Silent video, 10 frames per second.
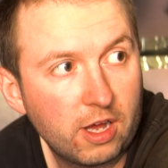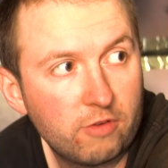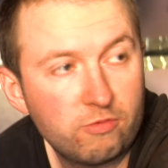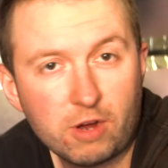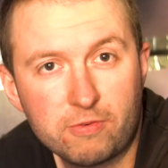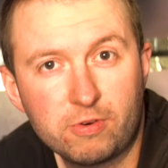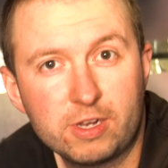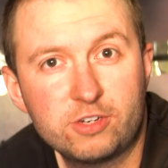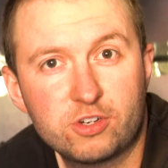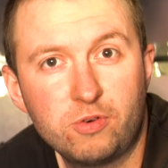roughly
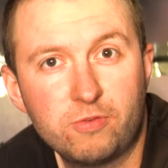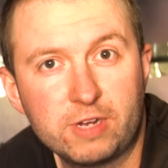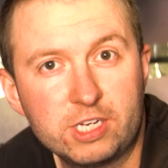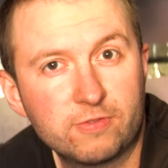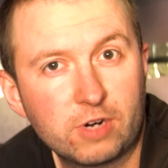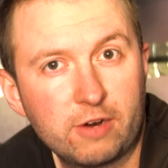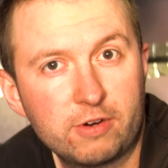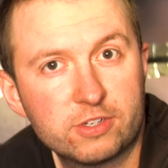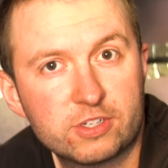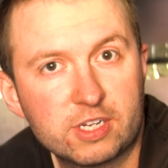2 feet of
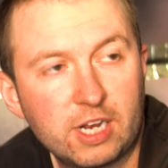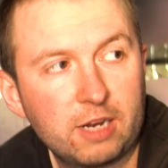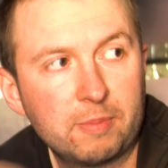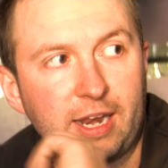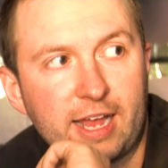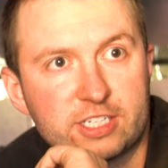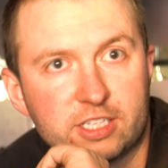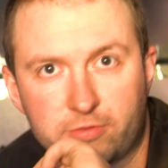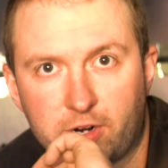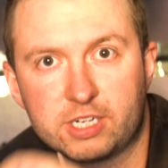clearance, a little bit less at the
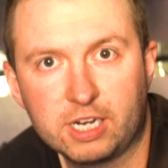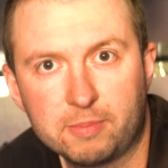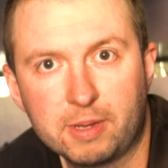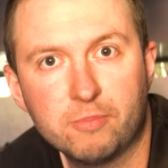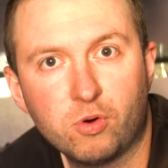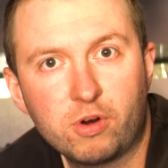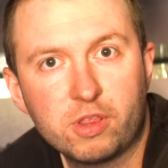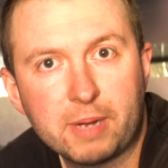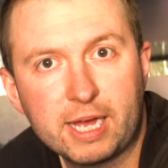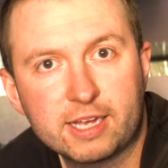front, a little bit more at the
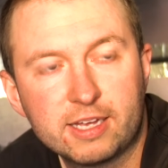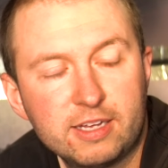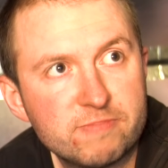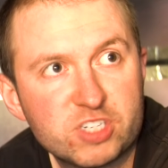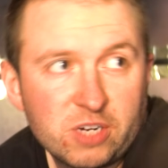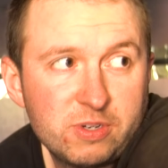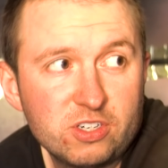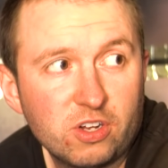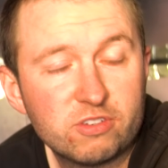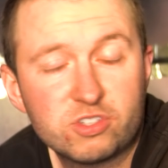back. So it's
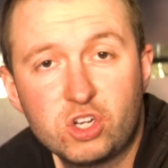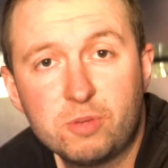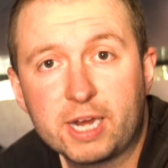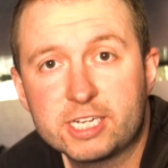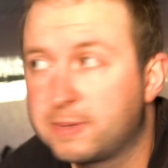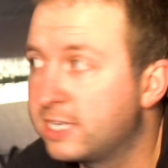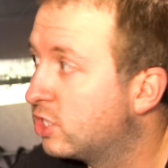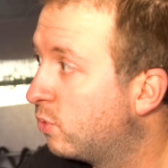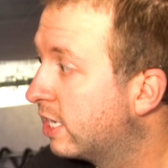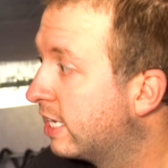not too a space to
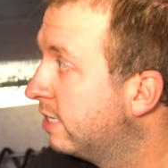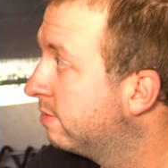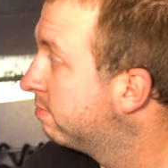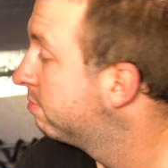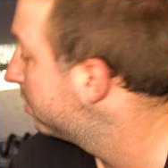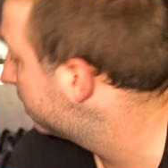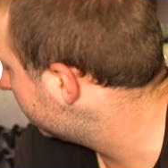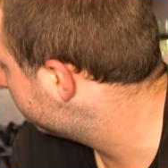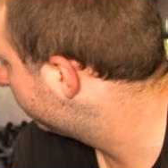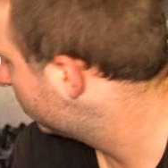work in. But yeah,
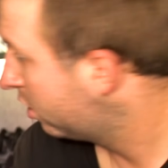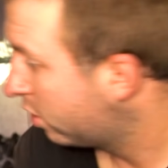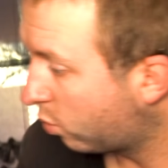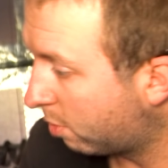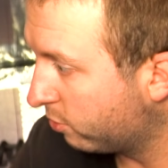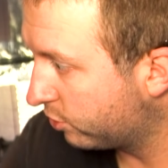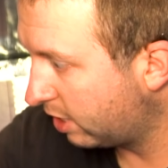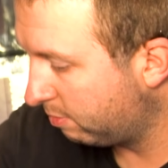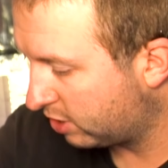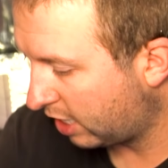one more
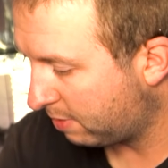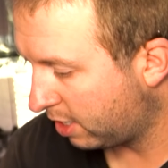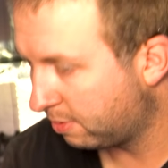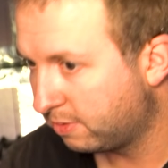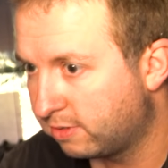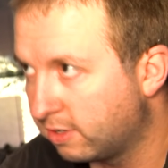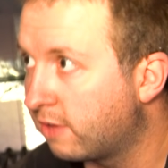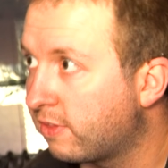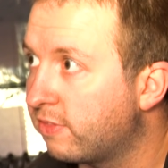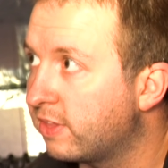seam to tape up
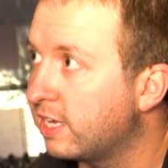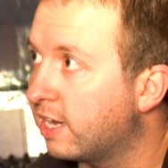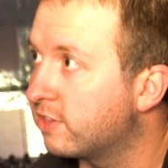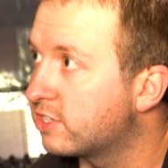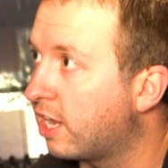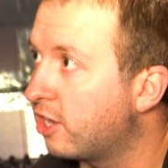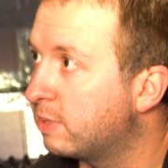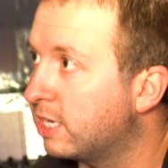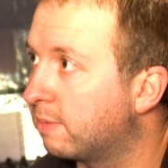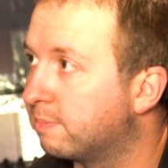and then the slide will be
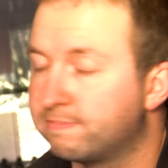done.